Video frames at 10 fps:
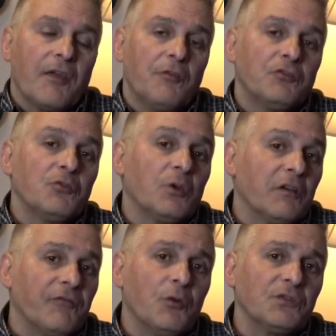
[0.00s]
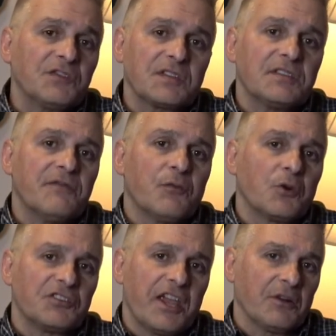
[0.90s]
and they're doing a full
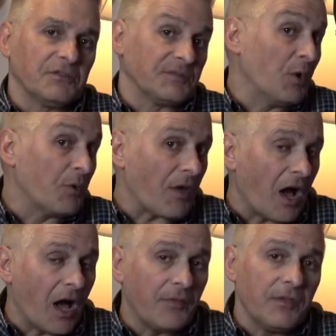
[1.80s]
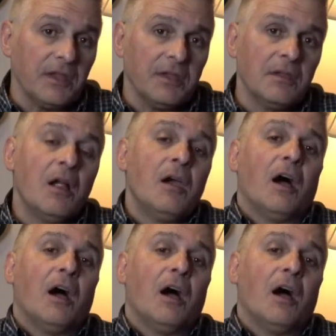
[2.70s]
64 channels, both on the